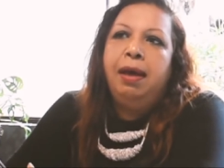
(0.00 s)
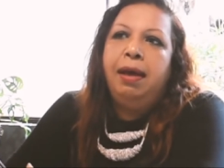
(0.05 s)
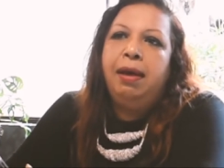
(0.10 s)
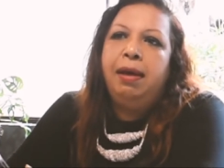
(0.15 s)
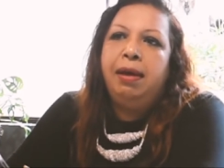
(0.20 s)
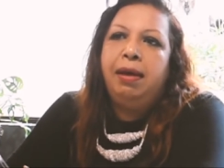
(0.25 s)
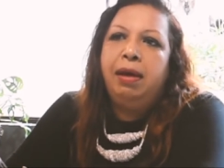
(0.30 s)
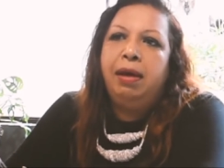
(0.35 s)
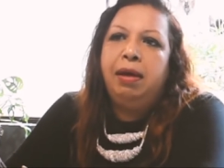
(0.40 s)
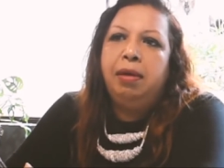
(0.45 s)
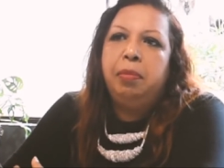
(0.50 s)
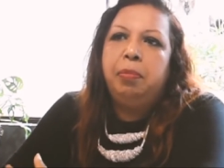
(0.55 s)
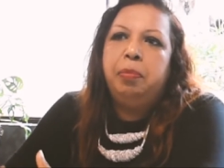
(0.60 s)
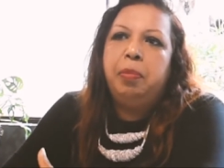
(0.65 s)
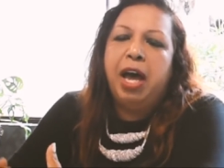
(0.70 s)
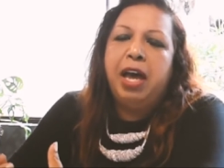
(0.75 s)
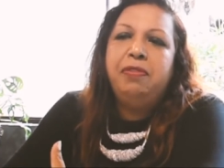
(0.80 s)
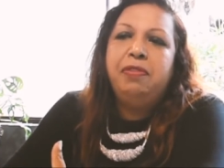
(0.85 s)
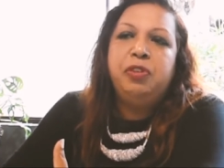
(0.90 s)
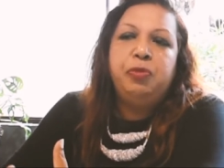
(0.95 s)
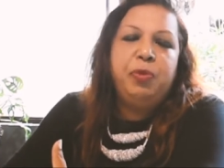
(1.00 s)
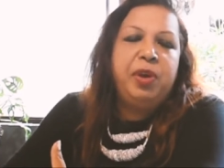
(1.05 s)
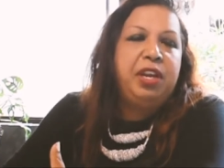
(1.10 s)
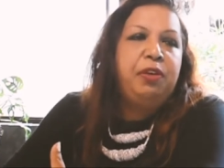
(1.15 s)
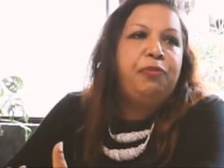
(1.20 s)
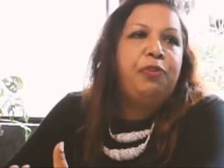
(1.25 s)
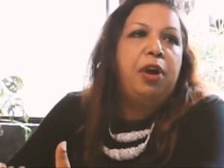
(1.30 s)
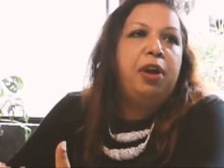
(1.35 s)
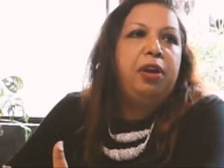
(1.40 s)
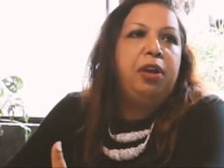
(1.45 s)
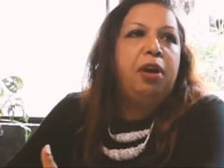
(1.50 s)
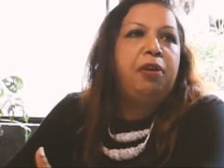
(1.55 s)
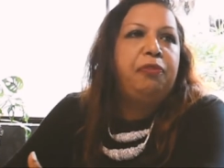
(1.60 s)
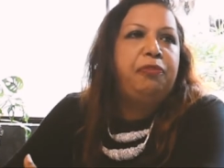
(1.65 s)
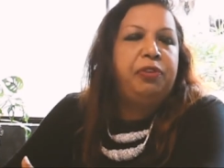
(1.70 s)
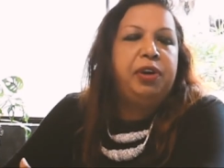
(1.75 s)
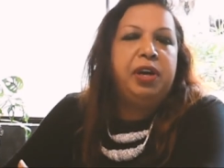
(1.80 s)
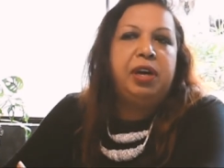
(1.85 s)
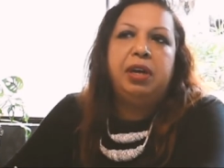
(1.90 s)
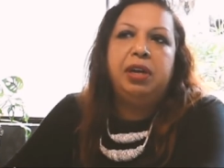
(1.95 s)
Uh, I was very fond
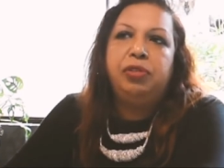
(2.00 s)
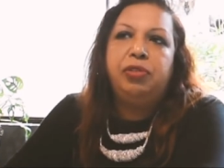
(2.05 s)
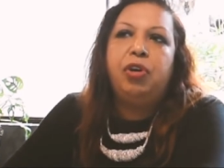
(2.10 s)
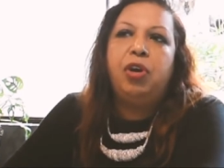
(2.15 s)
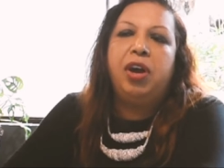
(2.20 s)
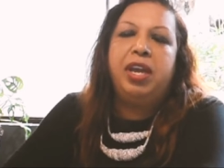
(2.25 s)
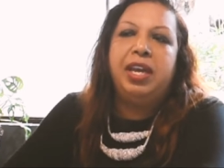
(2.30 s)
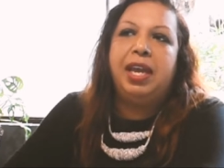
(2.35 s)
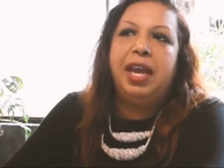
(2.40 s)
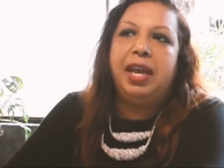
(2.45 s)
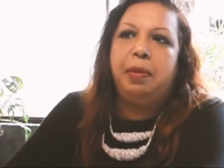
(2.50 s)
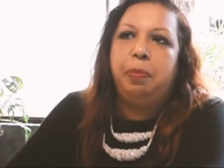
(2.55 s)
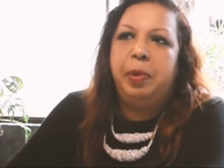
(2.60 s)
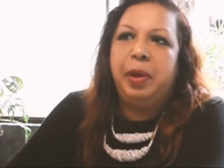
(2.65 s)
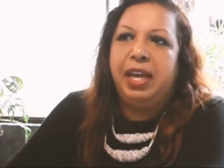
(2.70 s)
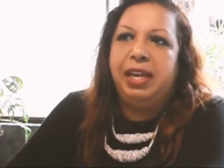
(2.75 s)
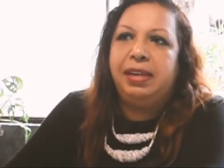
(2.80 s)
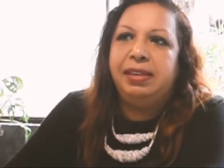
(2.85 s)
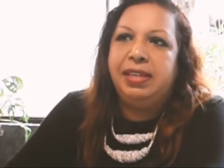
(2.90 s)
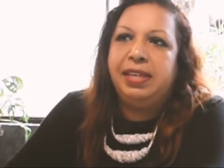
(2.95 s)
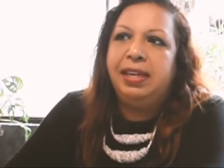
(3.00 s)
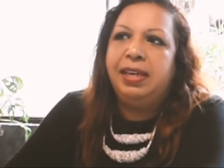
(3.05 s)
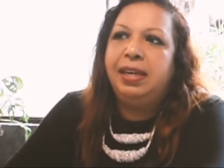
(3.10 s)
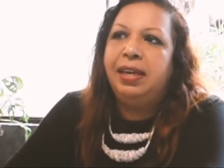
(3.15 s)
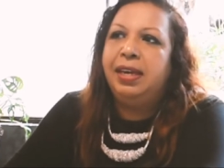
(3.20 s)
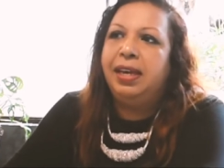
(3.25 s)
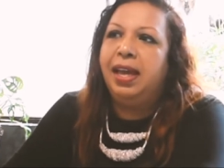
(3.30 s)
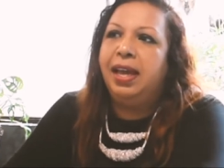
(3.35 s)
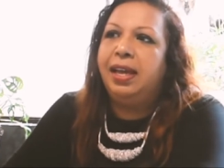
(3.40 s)
of uh, drawing and painting,